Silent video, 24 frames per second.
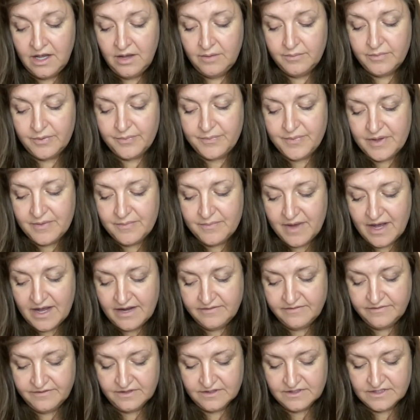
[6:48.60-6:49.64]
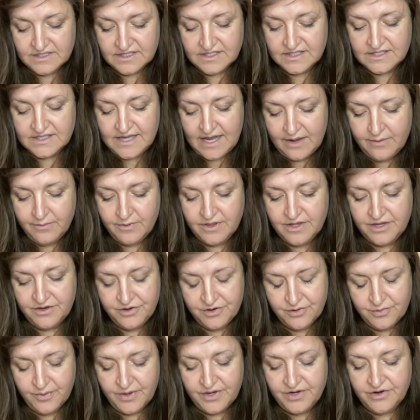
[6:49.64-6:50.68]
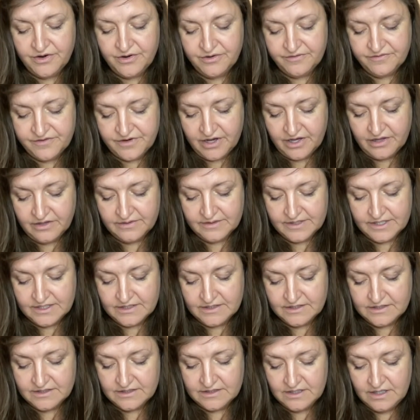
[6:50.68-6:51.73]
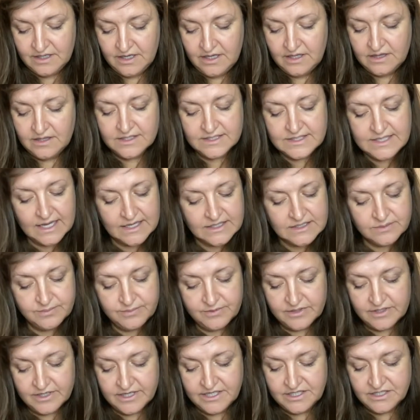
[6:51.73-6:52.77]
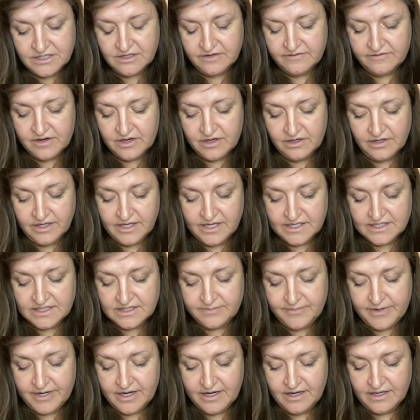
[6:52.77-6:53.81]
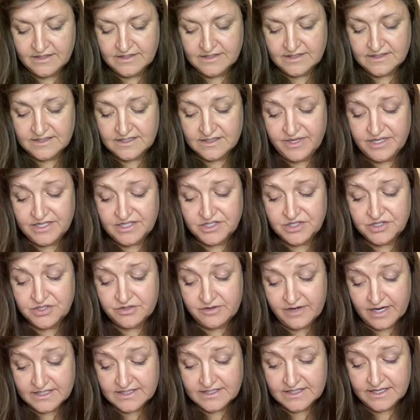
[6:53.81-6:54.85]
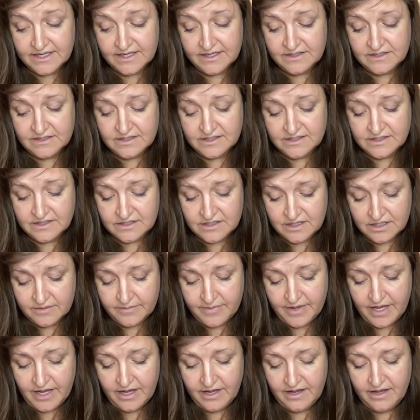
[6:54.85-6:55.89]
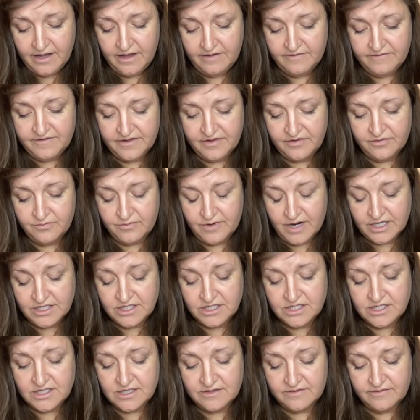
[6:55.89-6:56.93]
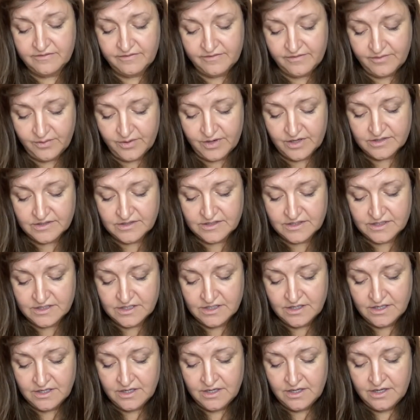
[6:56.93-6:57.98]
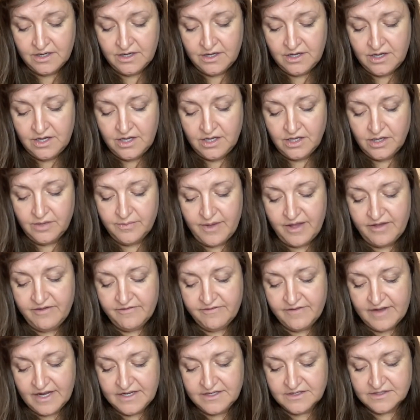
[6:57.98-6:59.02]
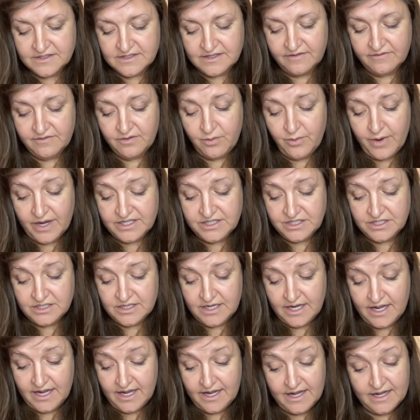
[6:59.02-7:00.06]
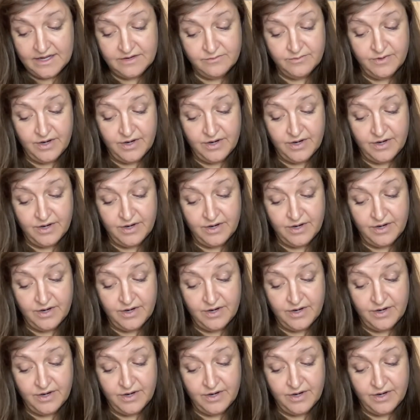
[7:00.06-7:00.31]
but be mindful to stay within your window of tolerance. This exploration of early experiences can be distressing and disturbing if it's rushed and forced. You may find yourself questioning and